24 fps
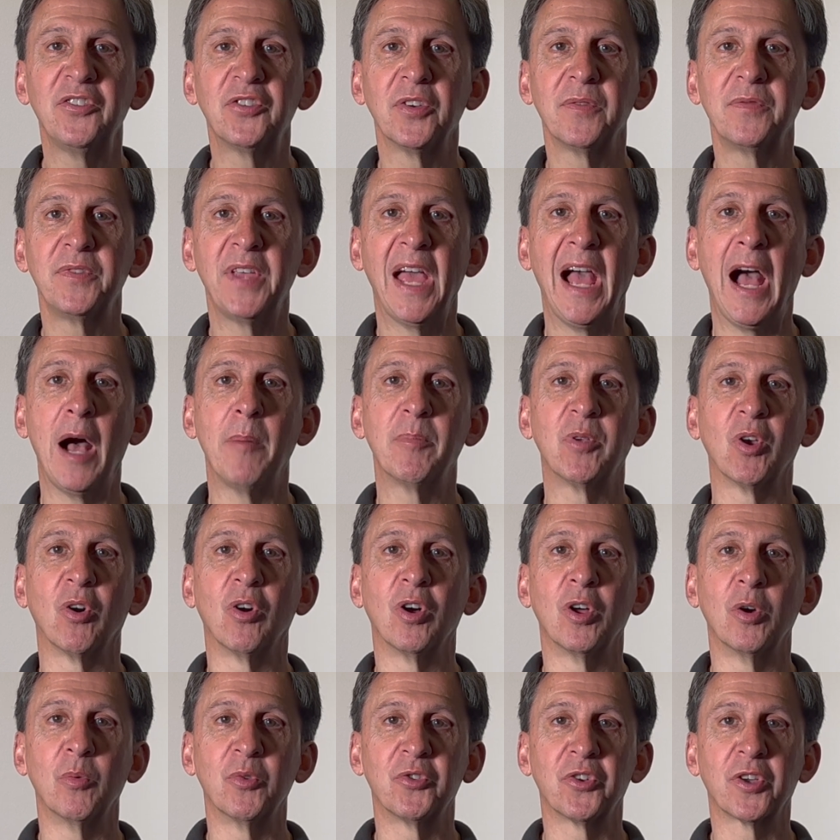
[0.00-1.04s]
of Tabula,
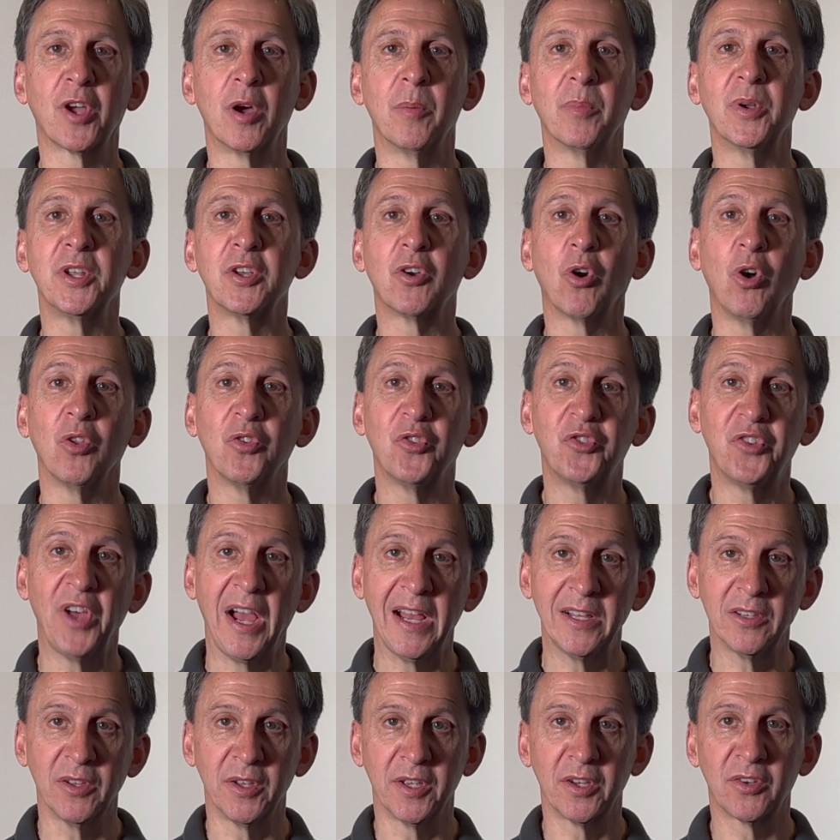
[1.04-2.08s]
it was a company called
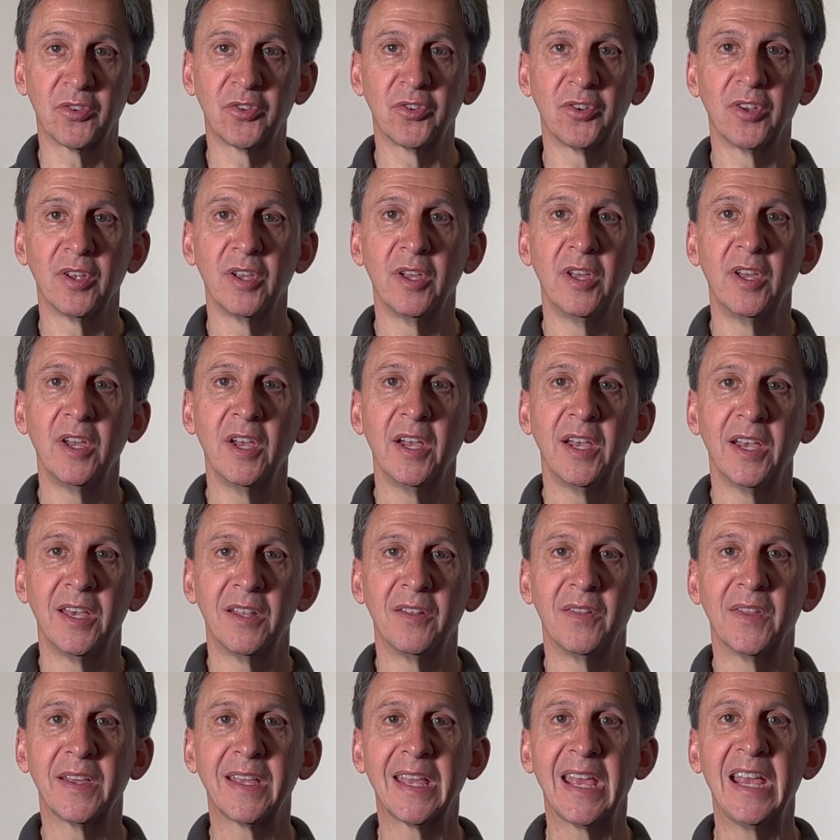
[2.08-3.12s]
Xilinx. And in
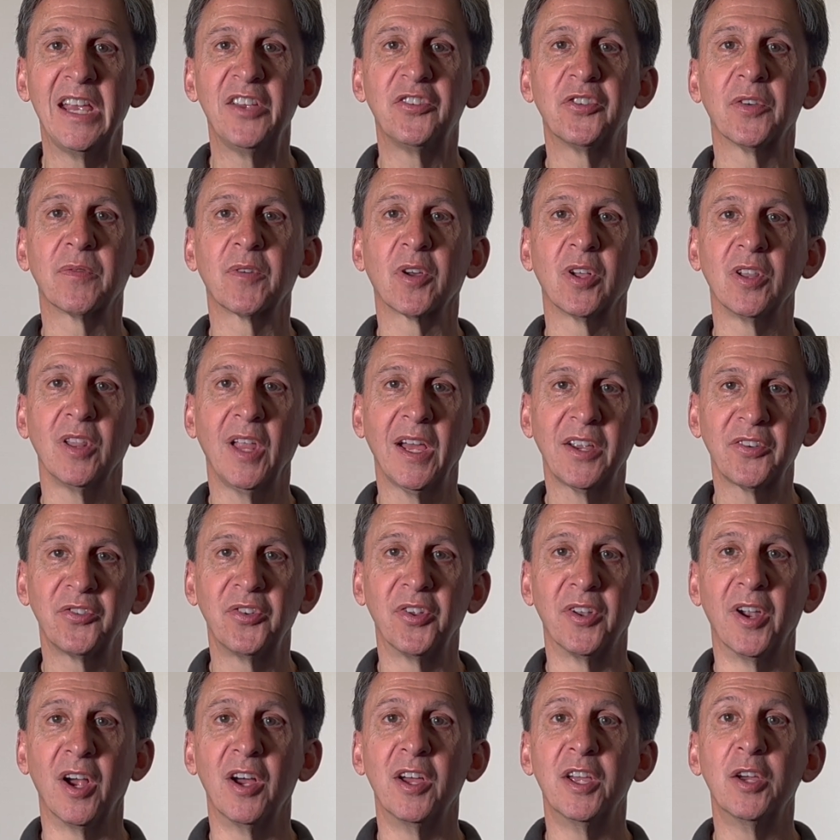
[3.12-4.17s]
the case of
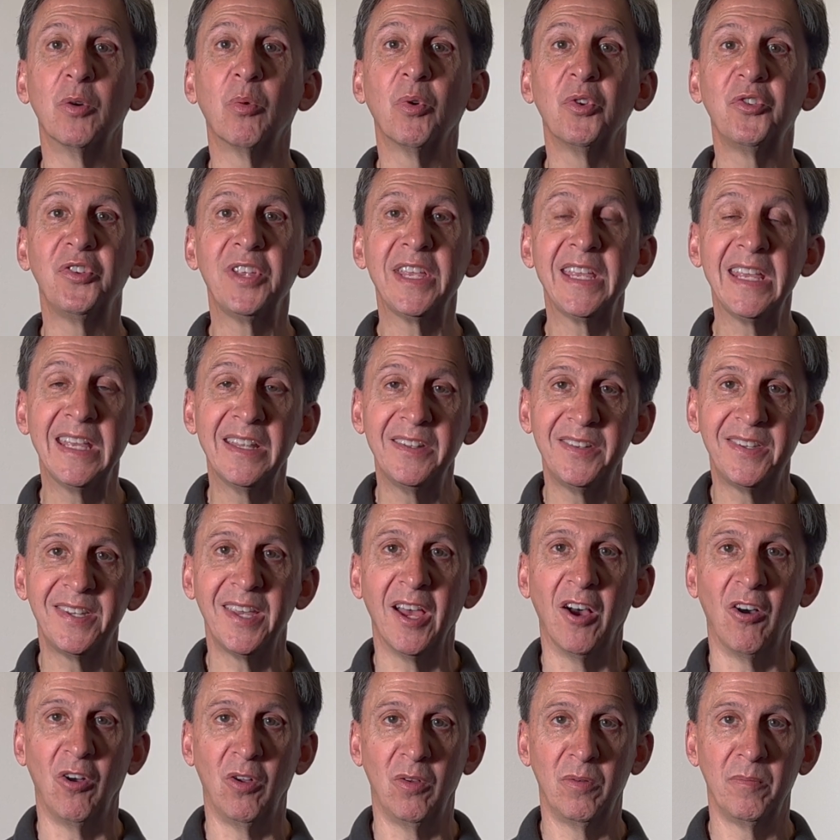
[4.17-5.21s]
Calexita, it was
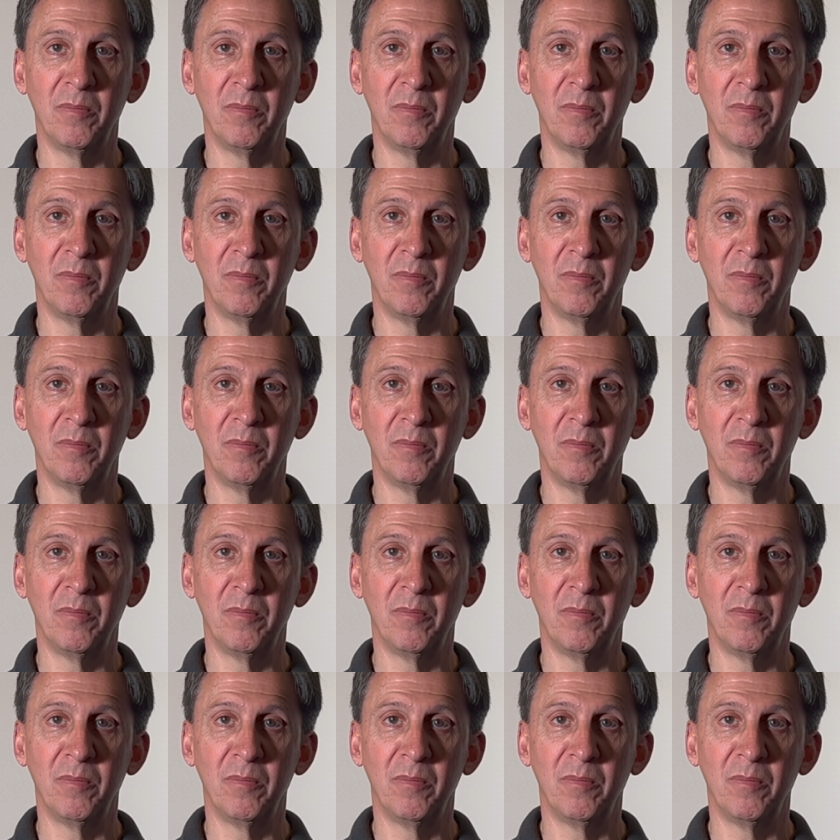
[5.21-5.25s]
Intel.